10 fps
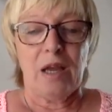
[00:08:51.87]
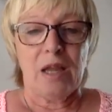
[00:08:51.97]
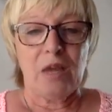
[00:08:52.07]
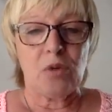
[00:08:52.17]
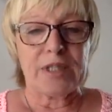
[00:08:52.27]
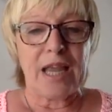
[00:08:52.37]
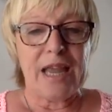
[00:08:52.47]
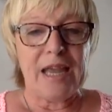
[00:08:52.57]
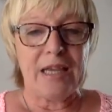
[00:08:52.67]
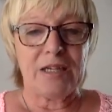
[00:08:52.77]
It was
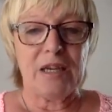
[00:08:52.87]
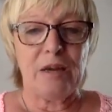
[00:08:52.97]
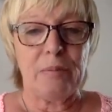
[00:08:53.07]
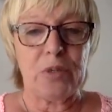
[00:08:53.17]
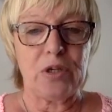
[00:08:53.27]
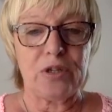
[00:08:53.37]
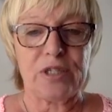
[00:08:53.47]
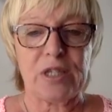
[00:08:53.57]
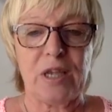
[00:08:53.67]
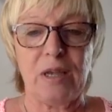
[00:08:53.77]
8
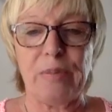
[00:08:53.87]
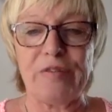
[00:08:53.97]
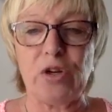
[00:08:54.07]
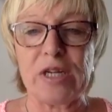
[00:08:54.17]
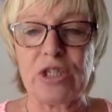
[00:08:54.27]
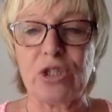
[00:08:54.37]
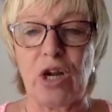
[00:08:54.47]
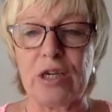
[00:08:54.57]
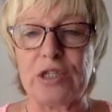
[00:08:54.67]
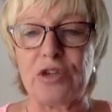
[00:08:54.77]
months before I
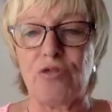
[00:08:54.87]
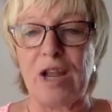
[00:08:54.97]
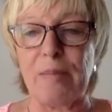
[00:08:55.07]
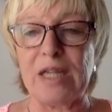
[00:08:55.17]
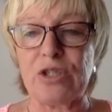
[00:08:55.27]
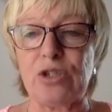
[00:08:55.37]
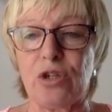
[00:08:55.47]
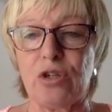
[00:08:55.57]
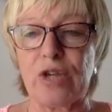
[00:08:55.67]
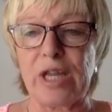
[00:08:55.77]
started to write my
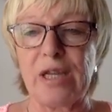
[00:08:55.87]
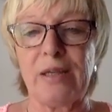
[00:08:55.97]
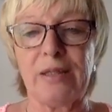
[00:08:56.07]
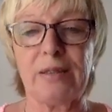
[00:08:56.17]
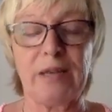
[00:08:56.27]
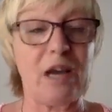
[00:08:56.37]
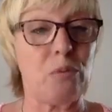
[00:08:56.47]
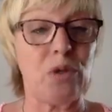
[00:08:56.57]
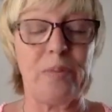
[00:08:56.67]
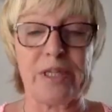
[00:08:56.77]
story, now
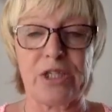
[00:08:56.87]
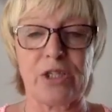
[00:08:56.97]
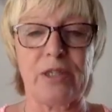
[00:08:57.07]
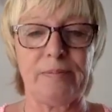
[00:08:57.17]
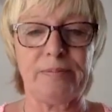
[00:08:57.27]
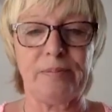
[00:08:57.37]
published.